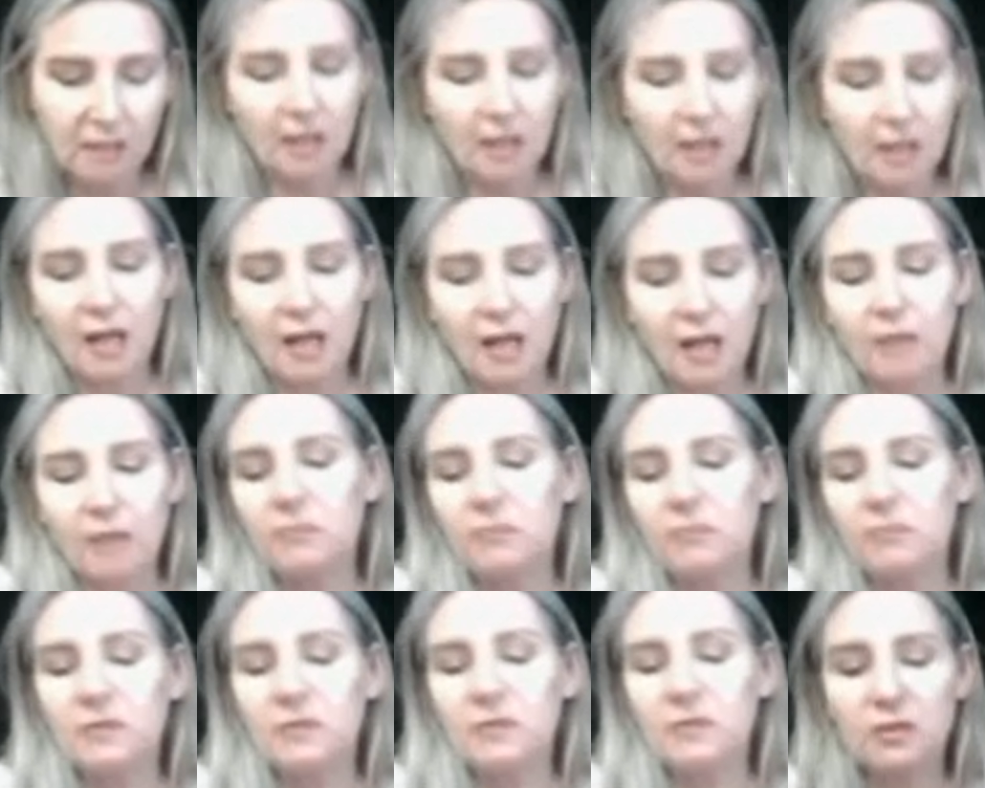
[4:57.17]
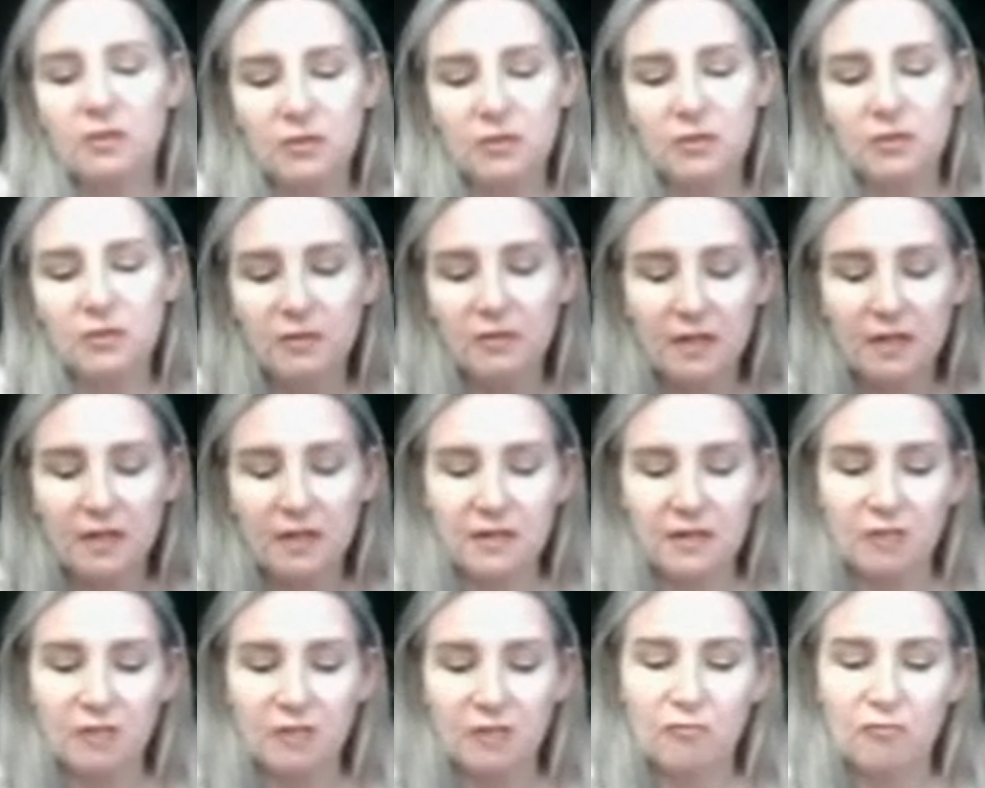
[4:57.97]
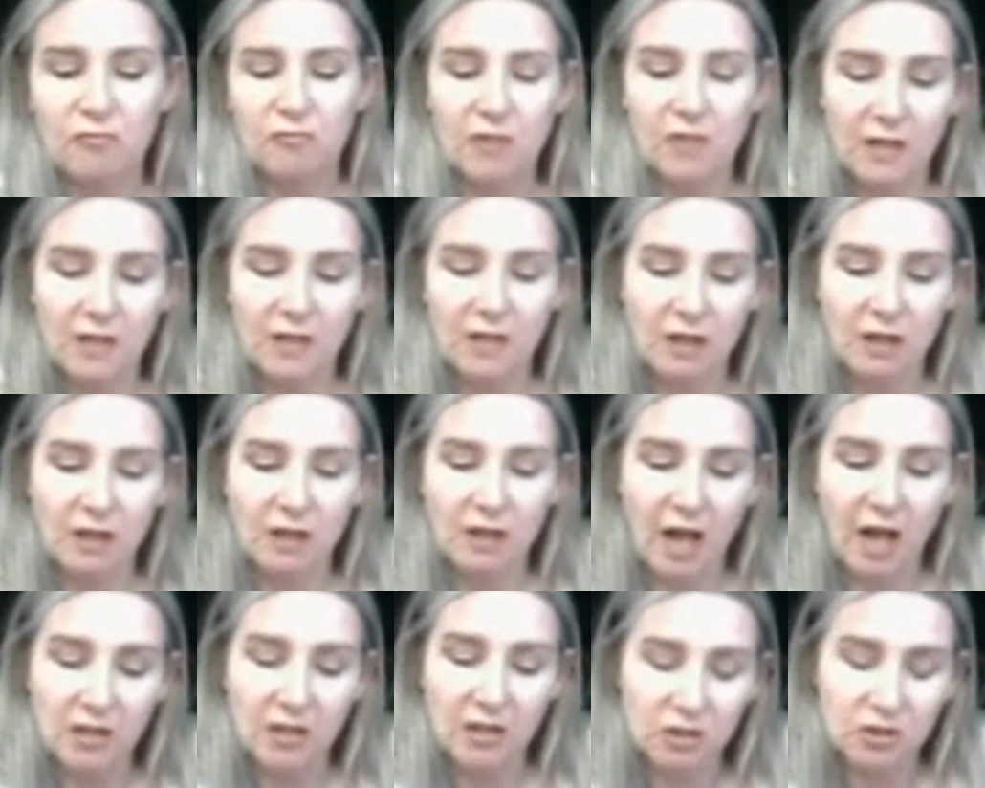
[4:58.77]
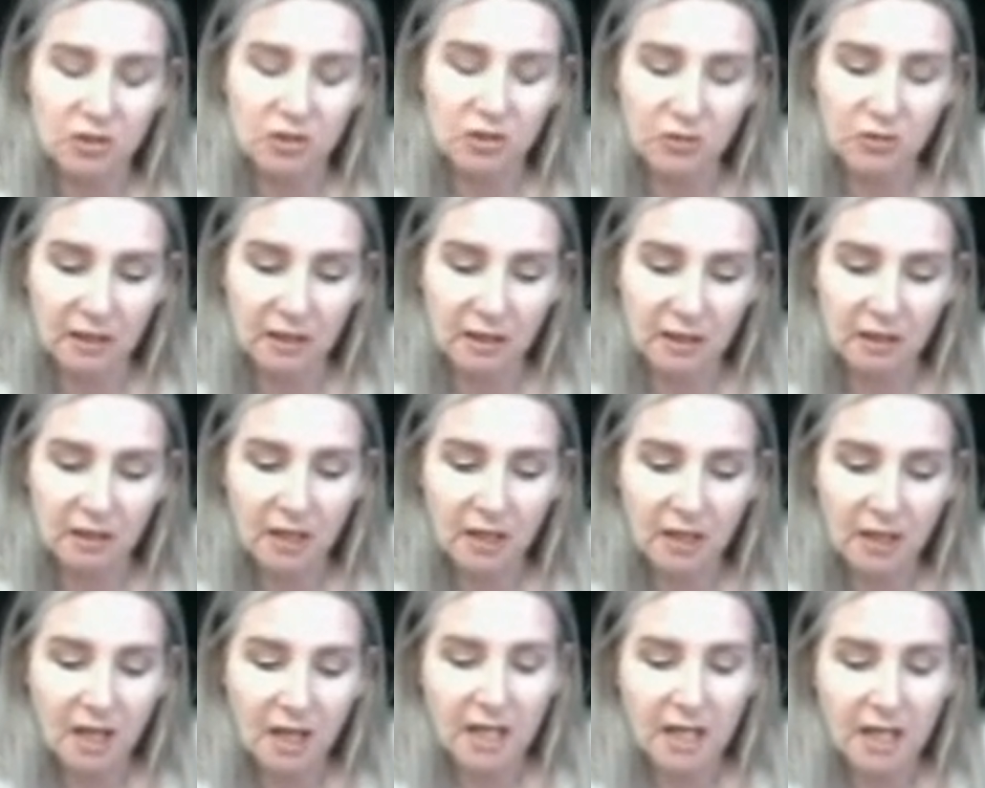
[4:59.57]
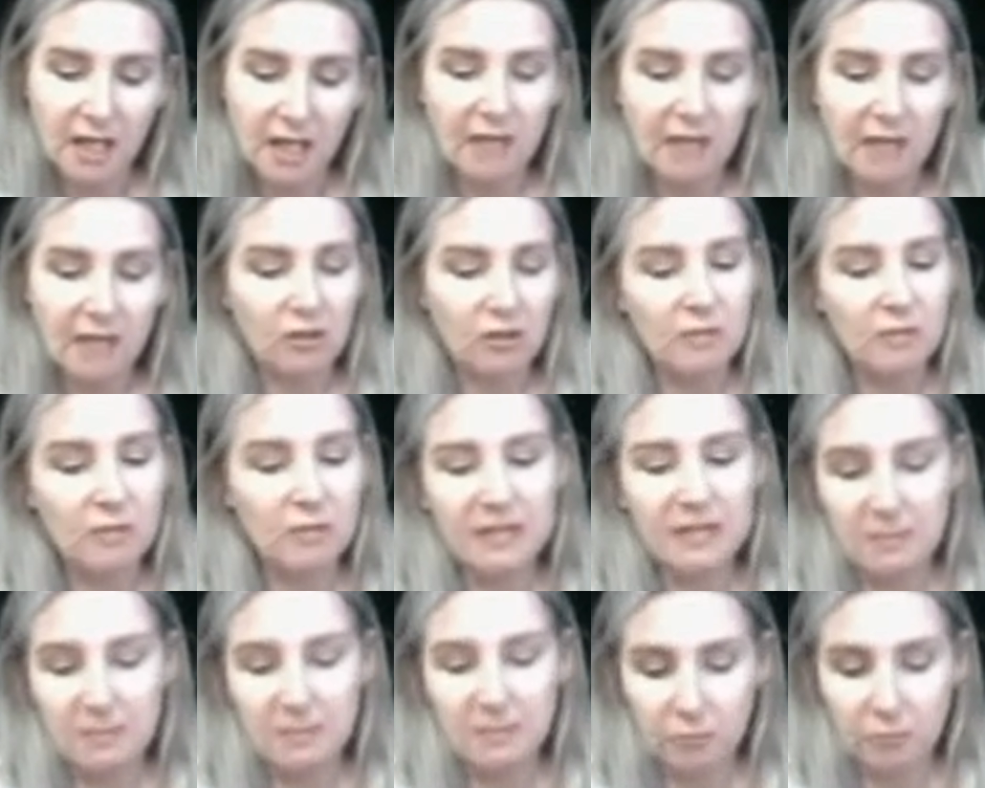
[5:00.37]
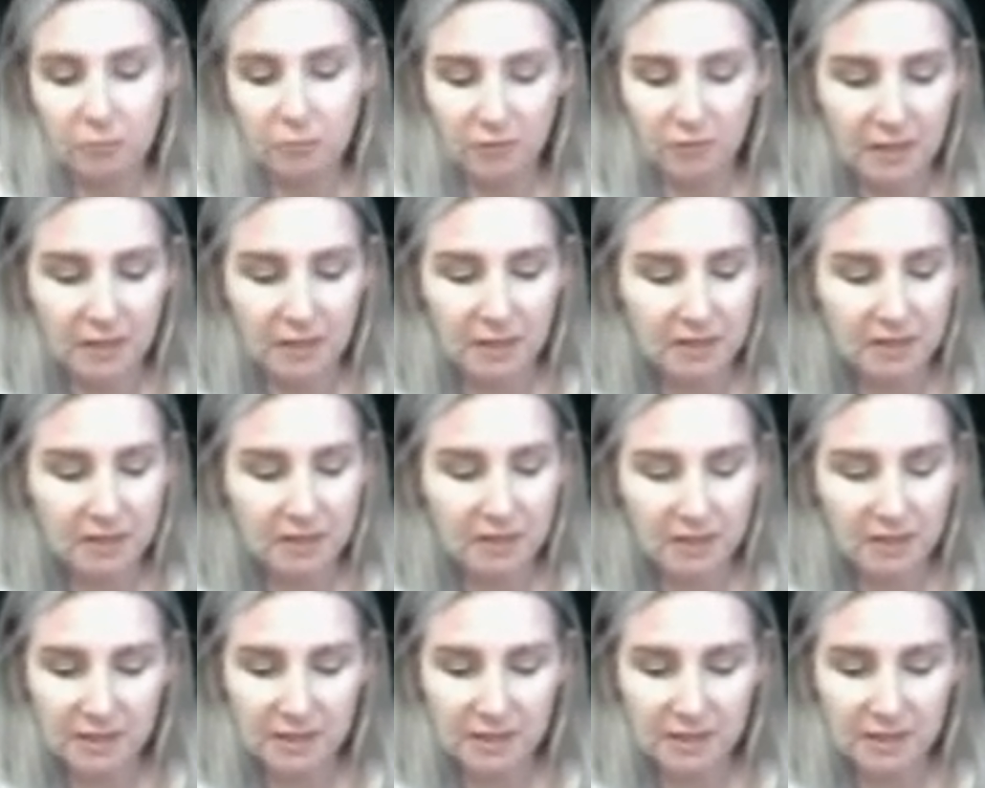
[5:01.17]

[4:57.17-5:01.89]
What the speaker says: to do things that you really like doing. It could be simple things, as I